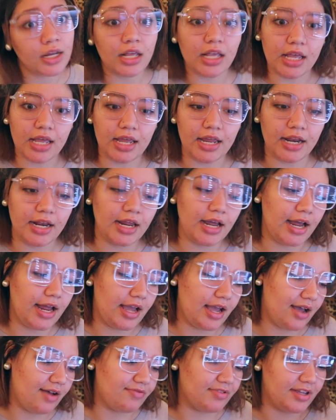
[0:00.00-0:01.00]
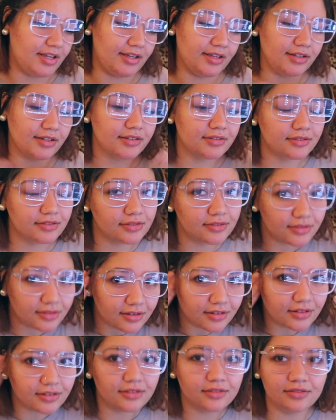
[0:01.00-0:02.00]
and I have like
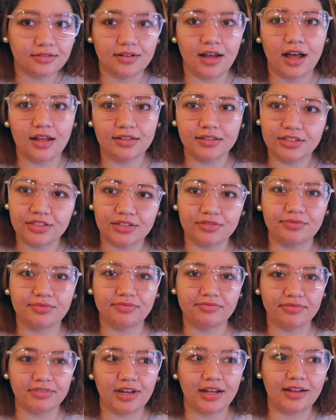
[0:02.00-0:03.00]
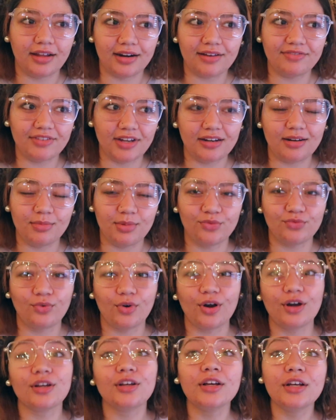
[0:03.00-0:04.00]
knowledge of that, I've done it
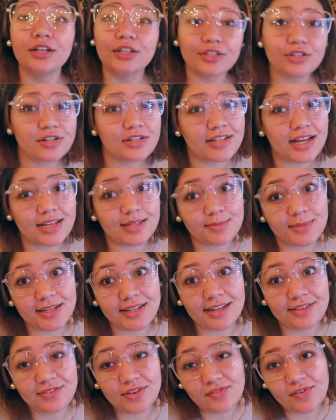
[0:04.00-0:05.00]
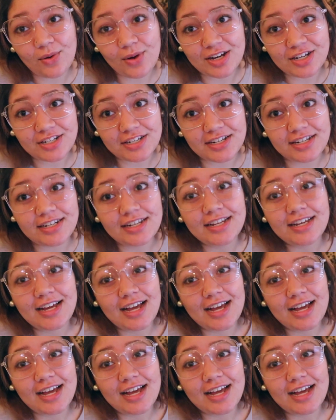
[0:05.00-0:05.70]
before, so just ask me if you have a question.